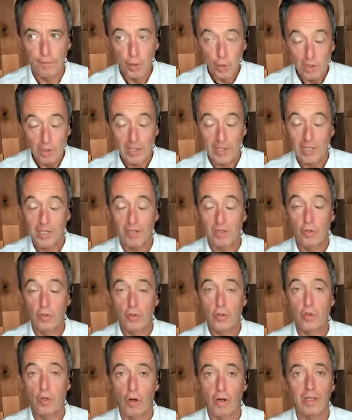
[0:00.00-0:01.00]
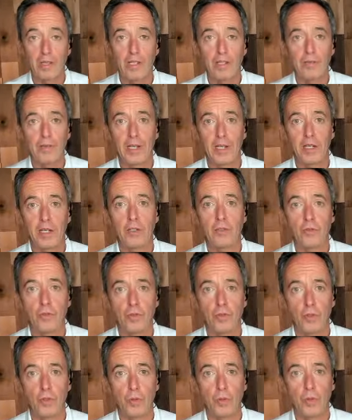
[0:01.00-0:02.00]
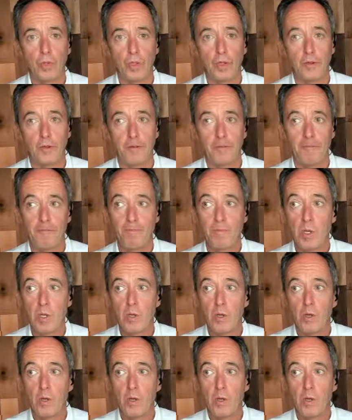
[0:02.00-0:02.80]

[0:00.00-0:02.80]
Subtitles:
fully start living into the